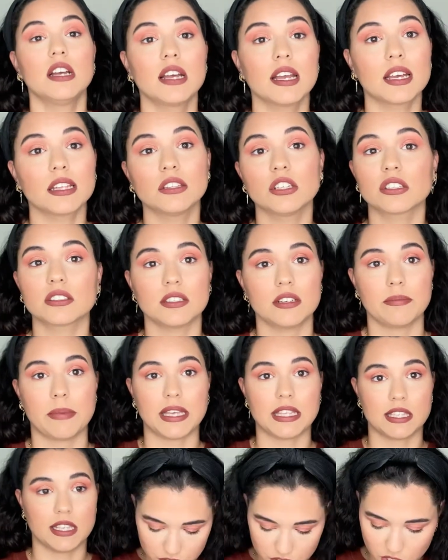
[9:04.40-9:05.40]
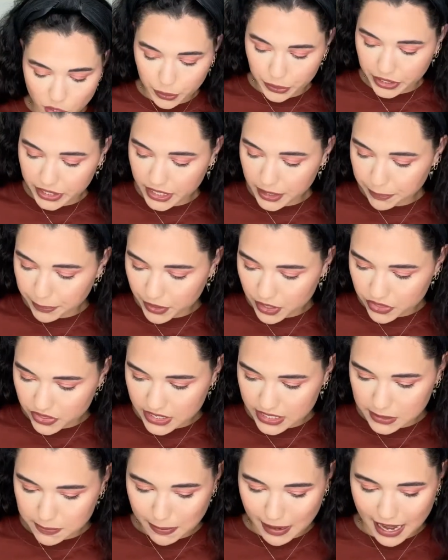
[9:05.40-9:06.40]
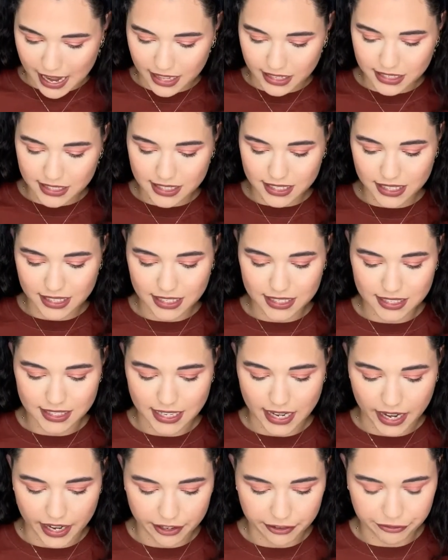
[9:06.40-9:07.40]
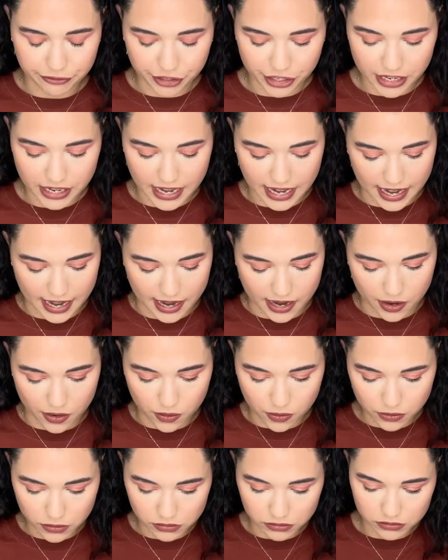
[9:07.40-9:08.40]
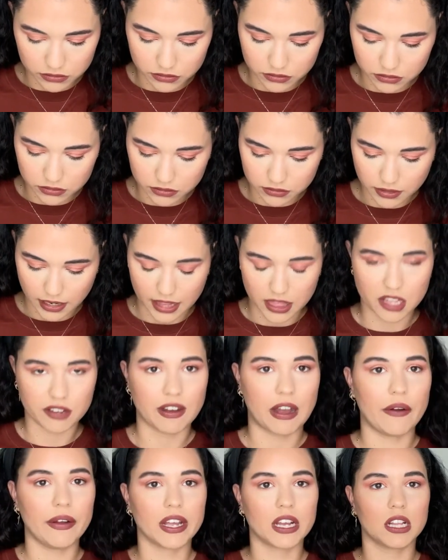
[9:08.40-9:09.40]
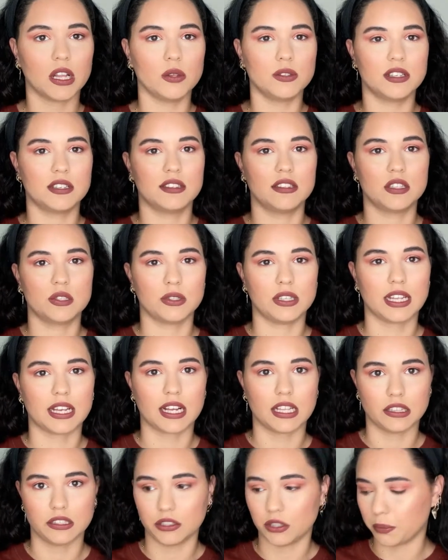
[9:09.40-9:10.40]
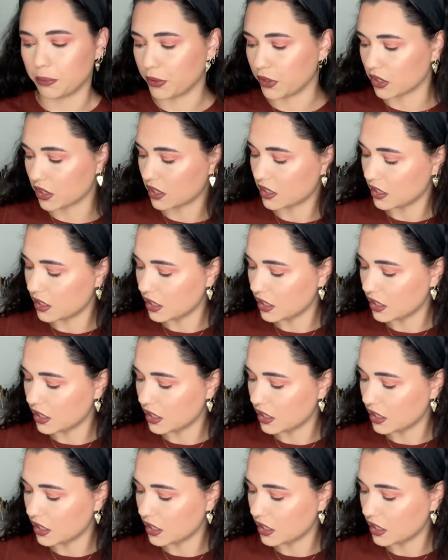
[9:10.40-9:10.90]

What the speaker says: It looked amazing. So we're gonna put this palette to the side for now. I love how it closes into like a little book.